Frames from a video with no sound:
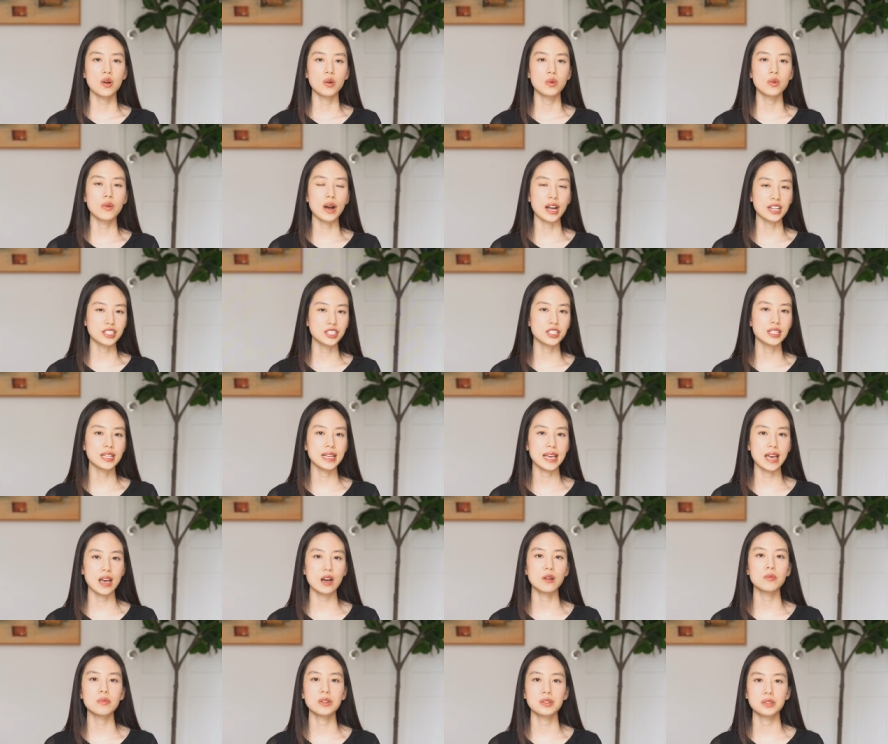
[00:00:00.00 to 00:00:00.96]
will actually
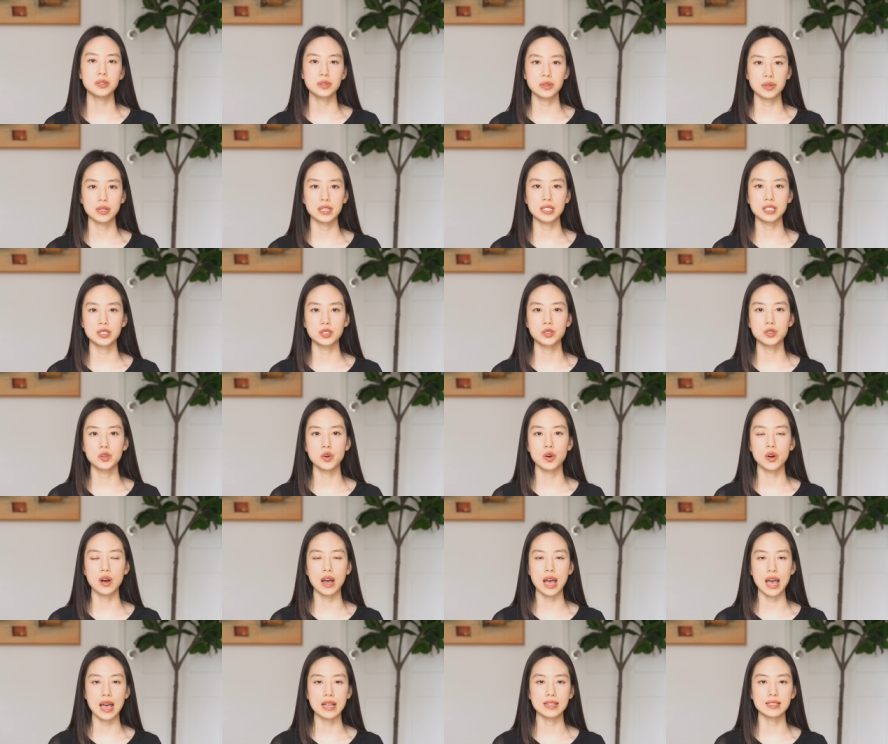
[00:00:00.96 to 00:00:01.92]
help increase
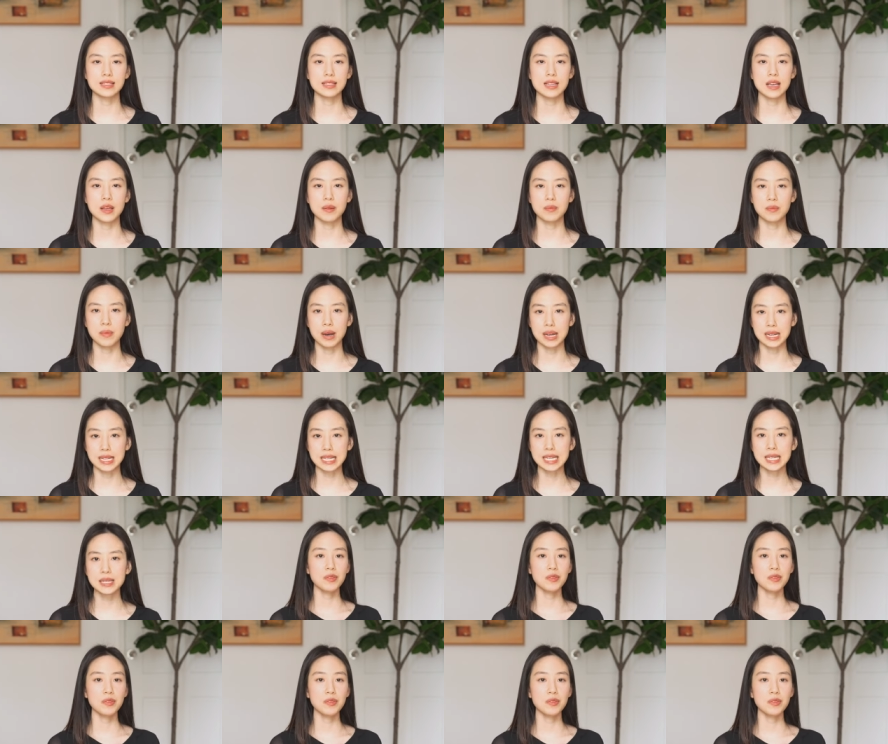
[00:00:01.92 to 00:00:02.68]
your AdSense money.